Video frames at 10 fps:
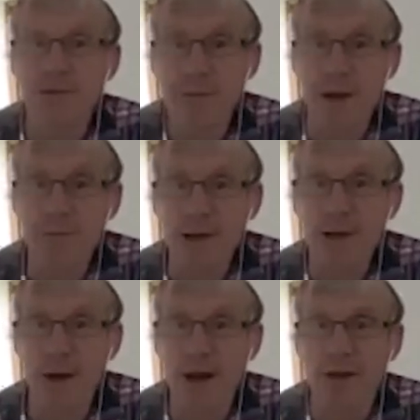maybe you
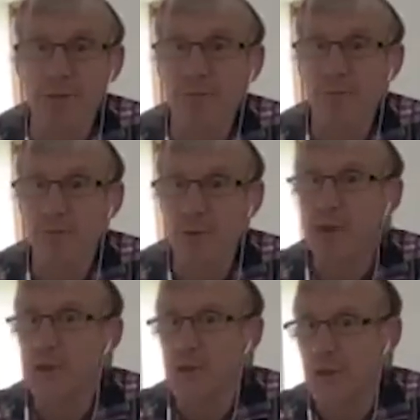don't have
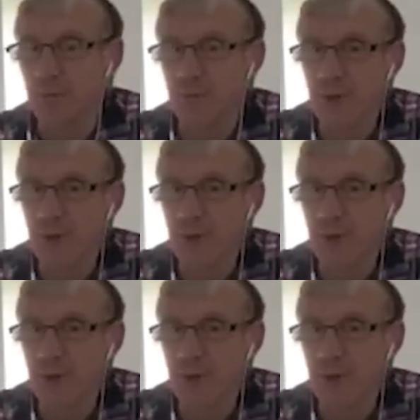permission or